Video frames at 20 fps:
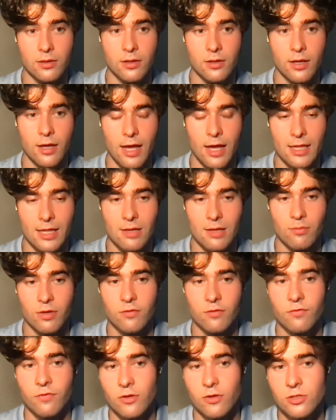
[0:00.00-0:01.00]
and then
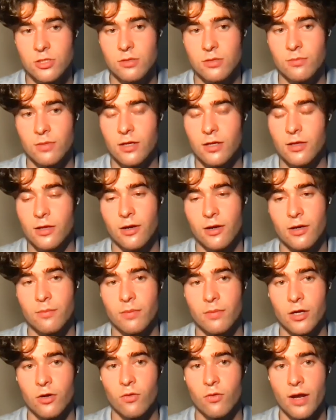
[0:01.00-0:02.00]
McPherson, McLaren, and
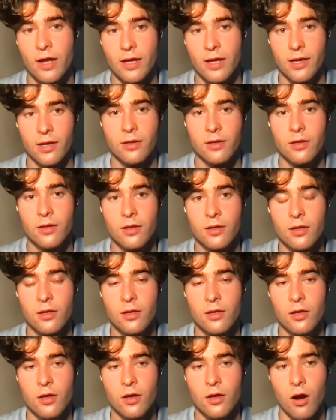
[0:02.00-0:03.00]
McRae
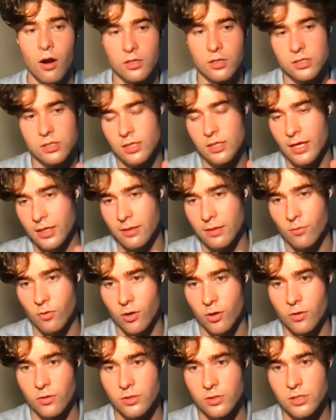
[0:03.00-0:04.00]
are slightly more
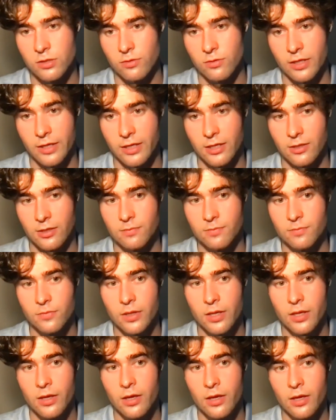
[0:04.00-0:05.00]
closely related.
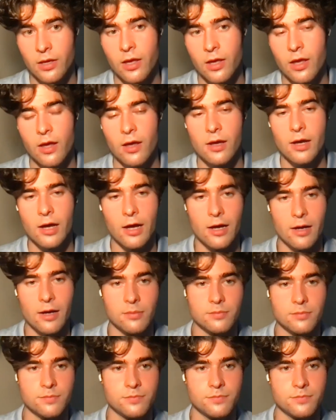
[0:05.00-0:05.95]
Um,